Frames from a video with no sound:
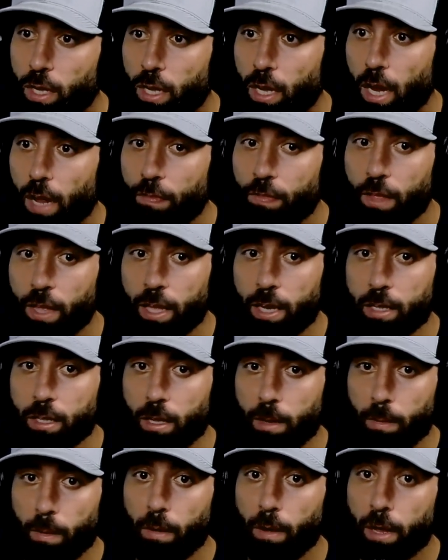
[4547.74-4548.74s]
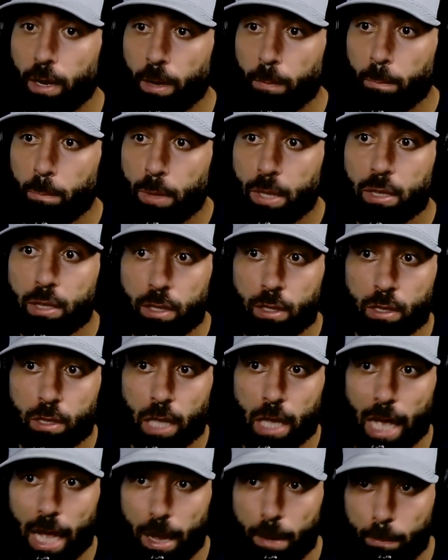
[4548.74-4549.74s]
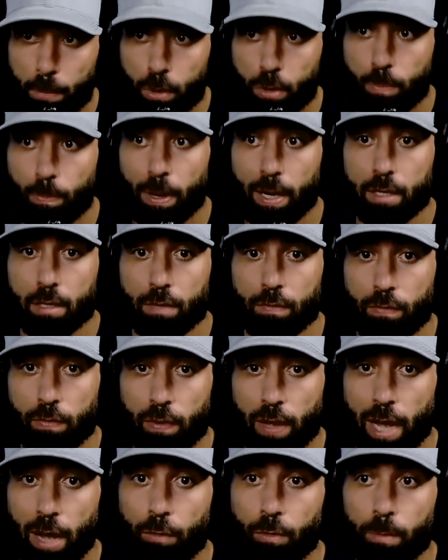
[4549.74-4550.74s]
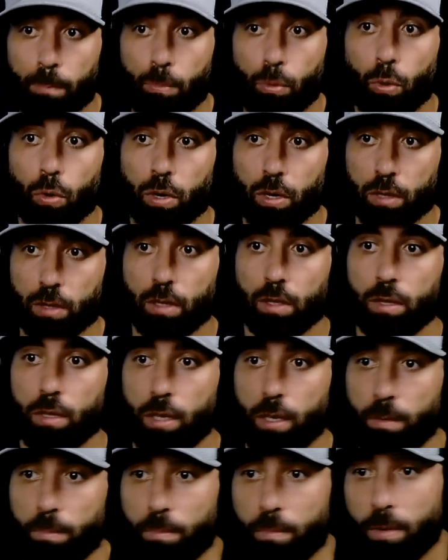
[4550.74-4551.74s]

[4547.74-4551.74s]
And then in a business perspective, how important is this team?